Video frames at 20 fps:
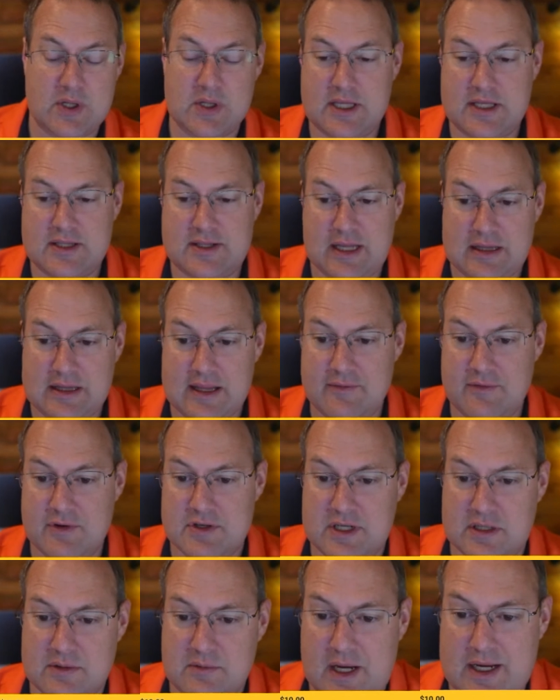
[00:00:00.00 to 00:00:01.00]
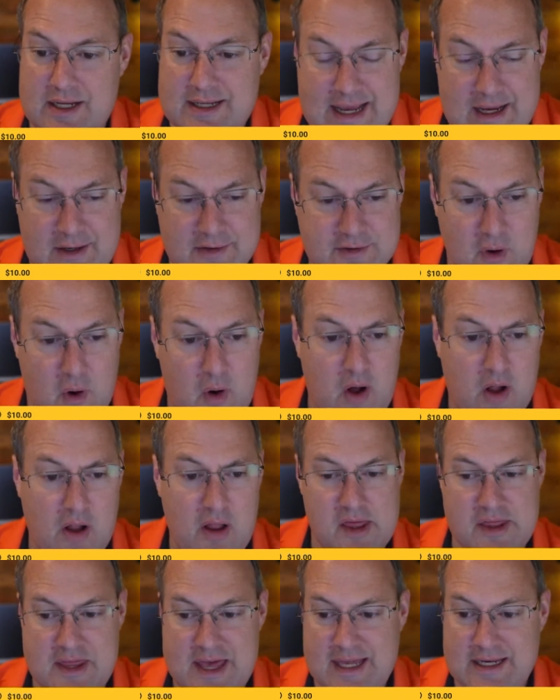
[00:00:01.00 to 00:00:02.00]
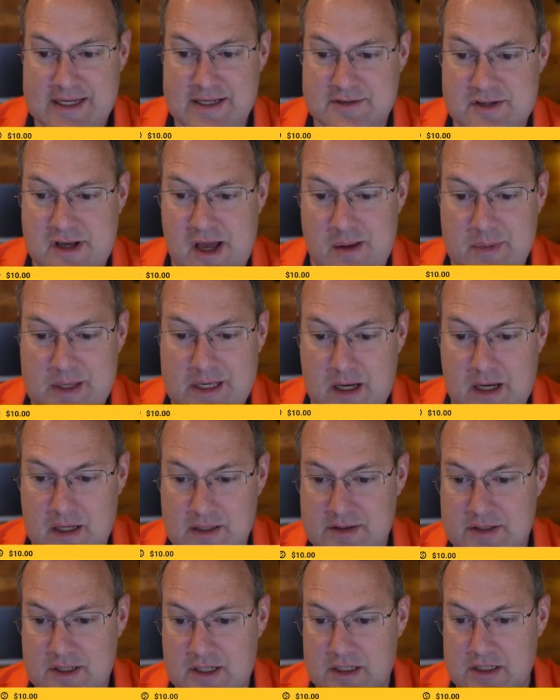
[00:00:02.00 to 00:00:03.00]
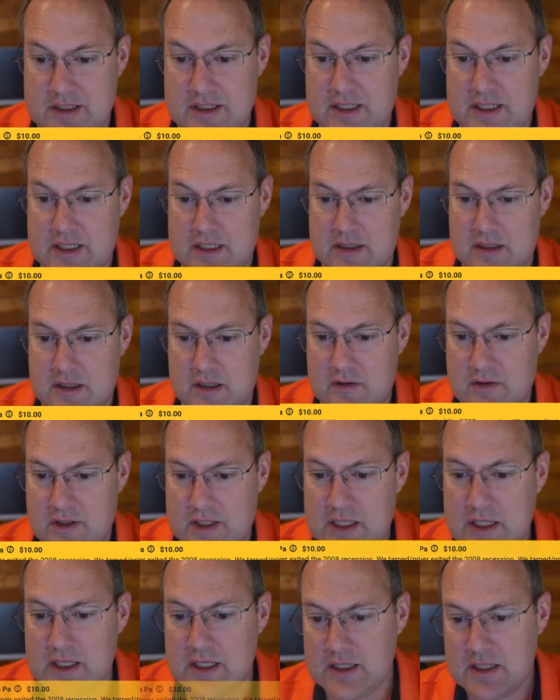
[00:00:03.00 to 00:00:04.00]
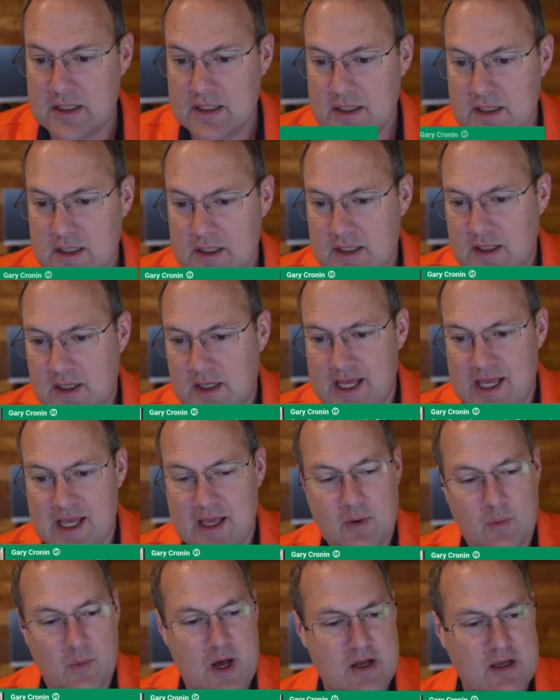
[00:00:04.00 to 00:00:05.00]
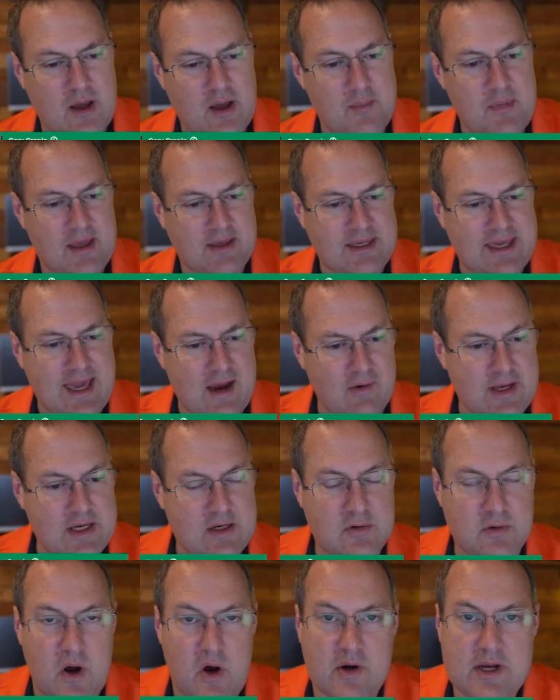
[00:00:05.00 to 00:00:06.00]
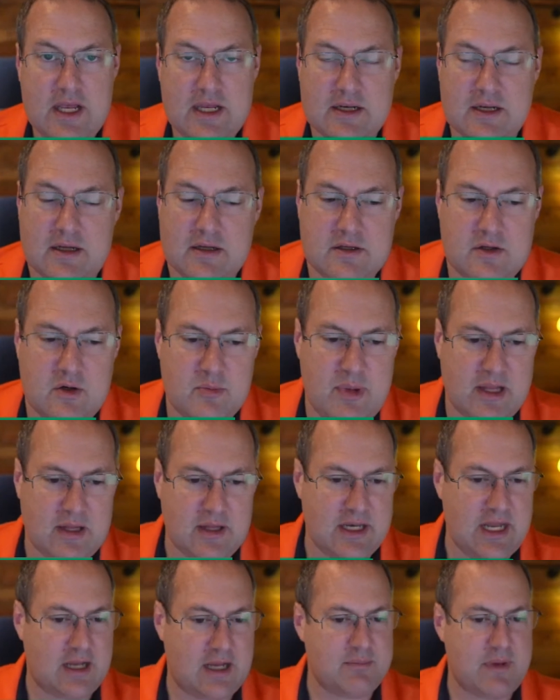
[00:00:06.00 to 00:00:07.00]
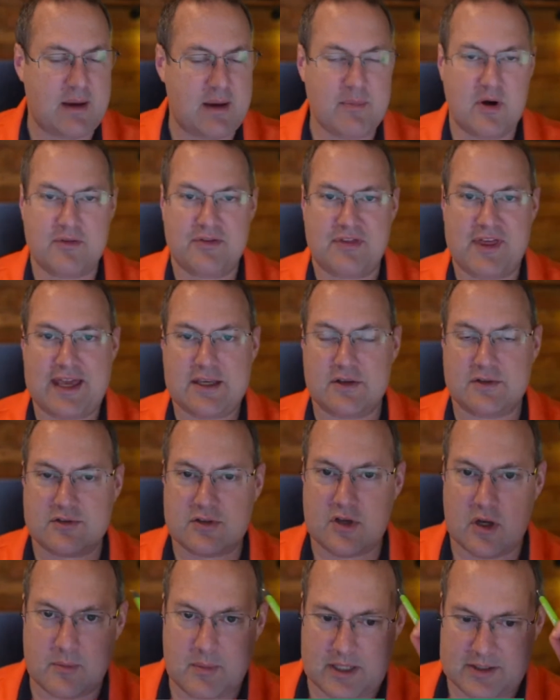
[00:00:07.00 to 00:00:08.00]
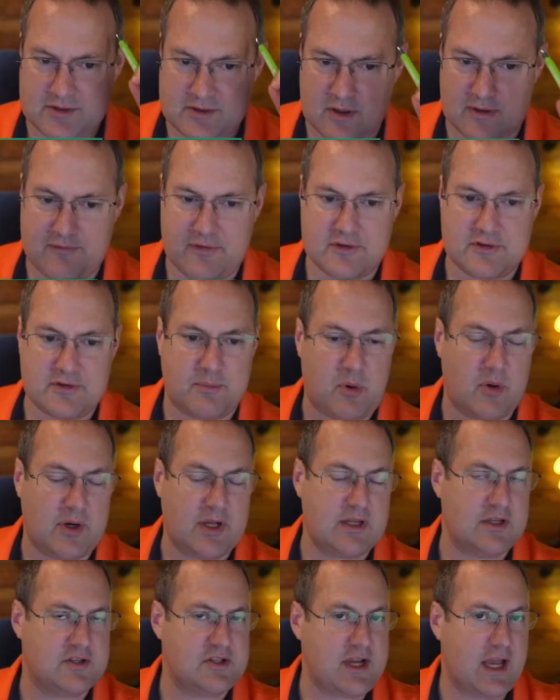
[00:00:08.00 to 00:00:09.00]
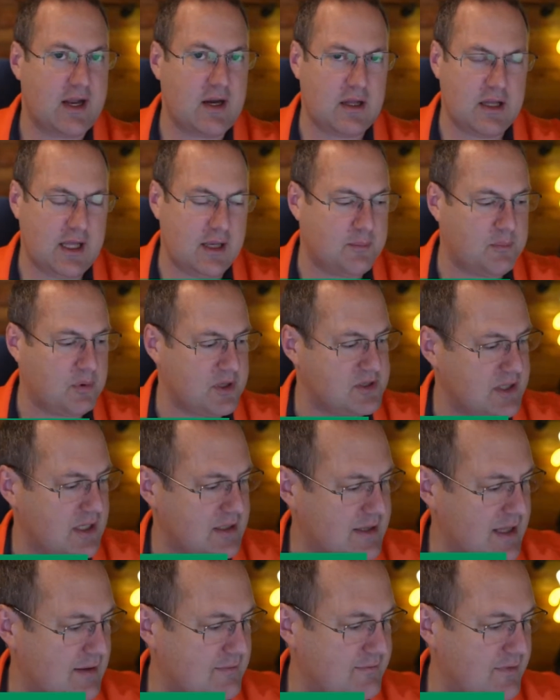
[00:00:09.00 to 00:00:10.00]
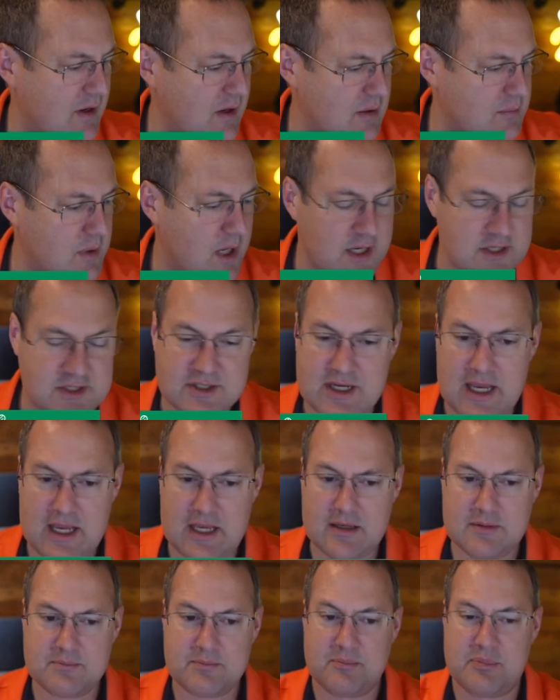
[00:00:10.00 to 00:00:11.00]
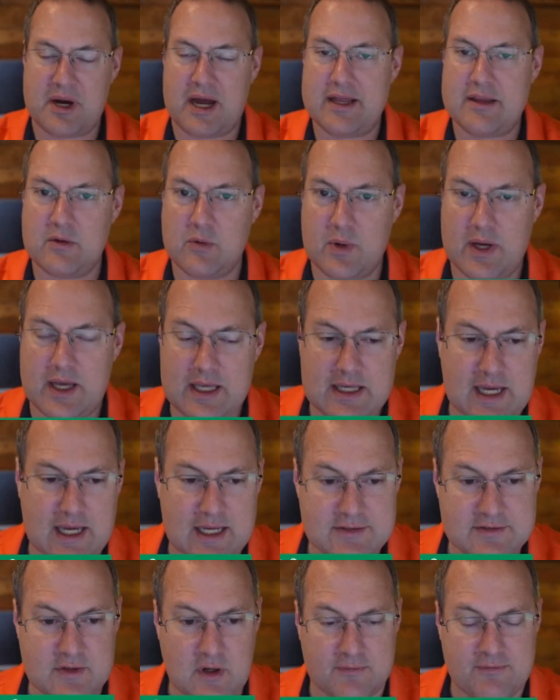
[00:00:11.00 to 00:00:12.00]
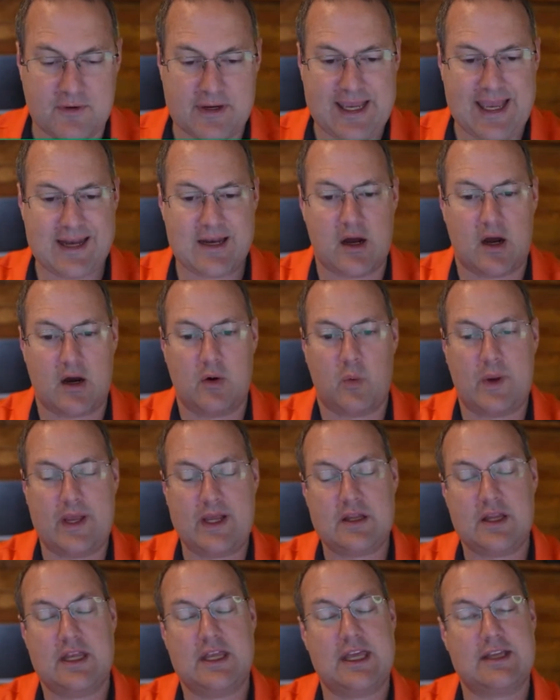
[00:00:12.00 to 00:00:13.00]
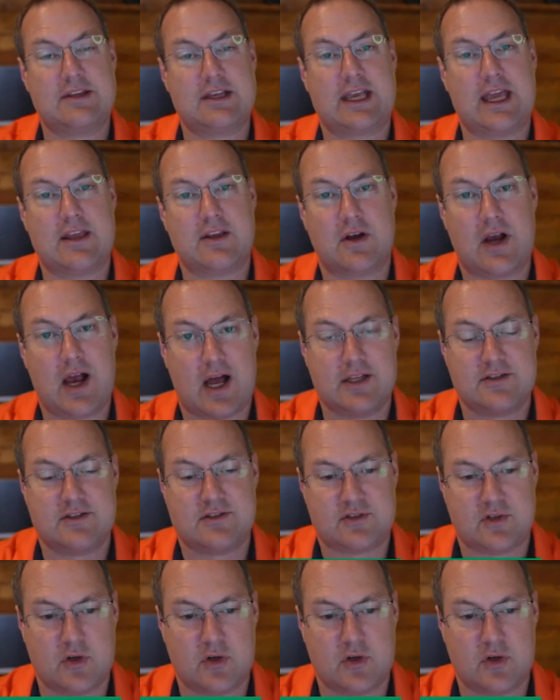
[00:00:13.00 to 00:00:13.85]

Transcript: deleveraging right now. So all of that is coming undone in a hurry. Welcome, Gary Cronin, a new Melonhead member. Thank you so much, sir, for supporting the channel. I appreciate that very much. And by the way, guys, don't forget our weekly get-together on Zoom